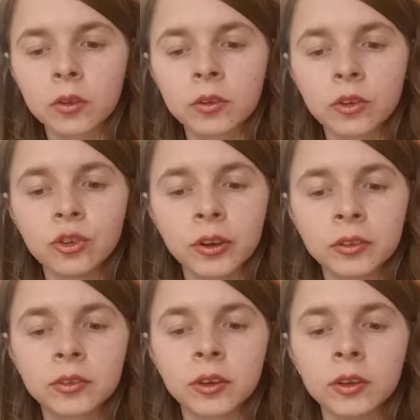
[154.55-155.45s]

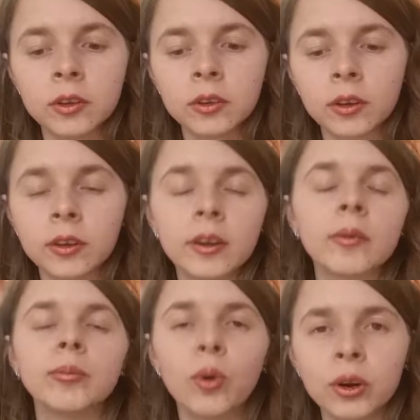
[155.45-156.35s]
suggested,
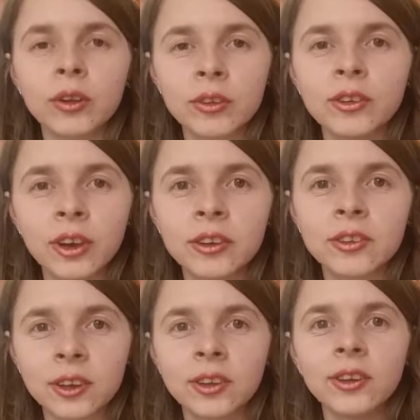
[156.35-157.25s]
and more than
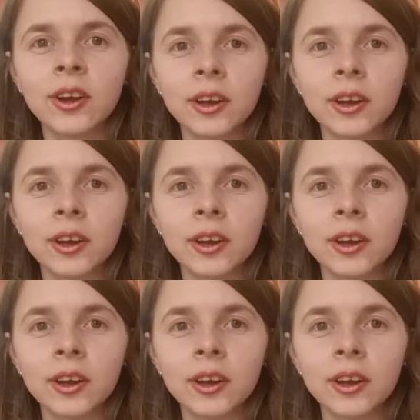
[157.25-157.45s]
suggested,